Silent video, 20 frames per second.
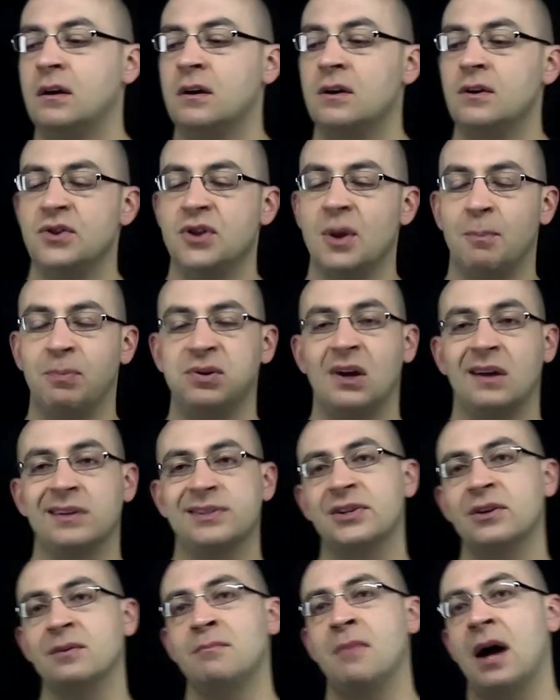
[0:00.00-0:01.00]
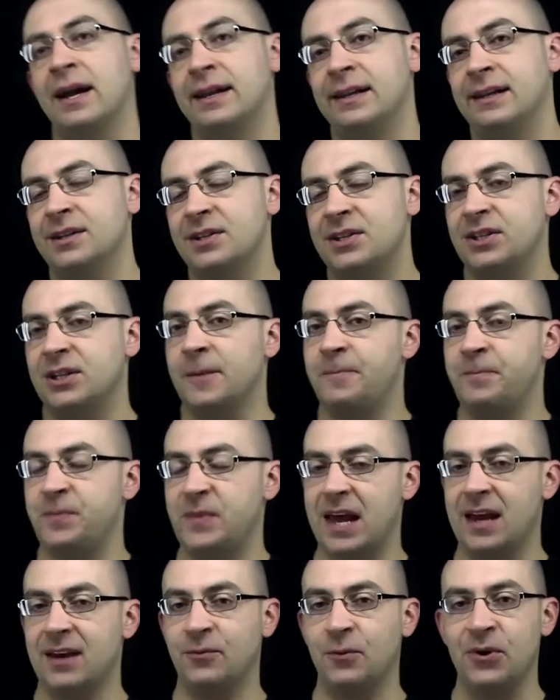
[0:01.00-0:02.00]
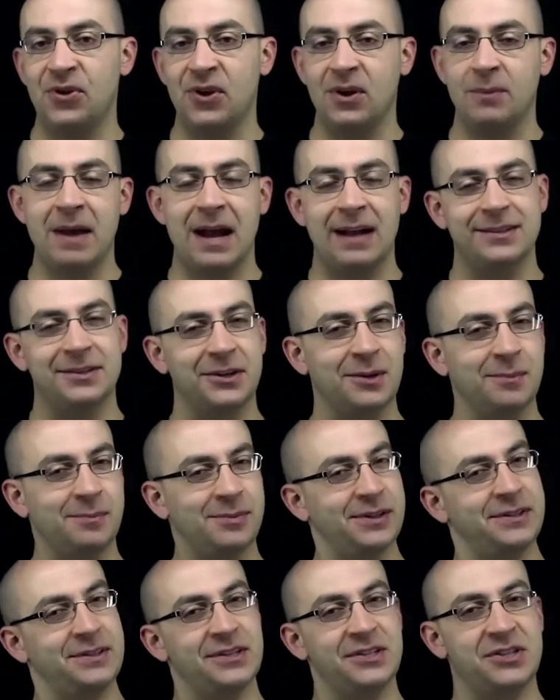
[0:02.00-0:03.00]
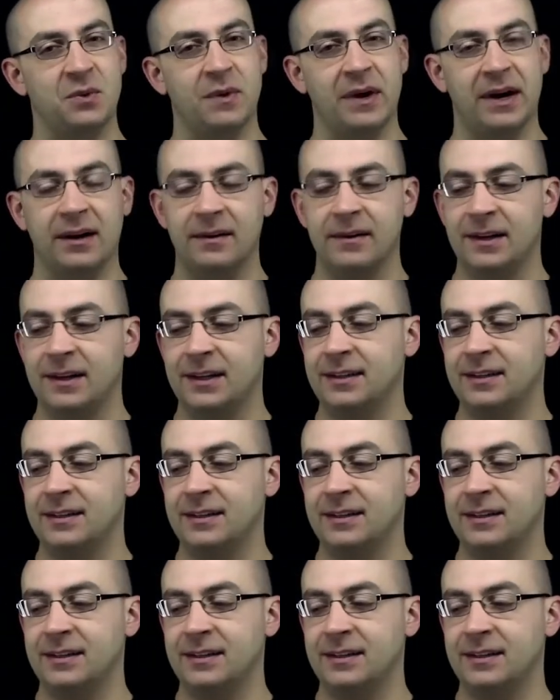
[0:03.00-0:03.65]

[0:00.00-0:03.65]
the plus or minus, and if we think back to completing the square,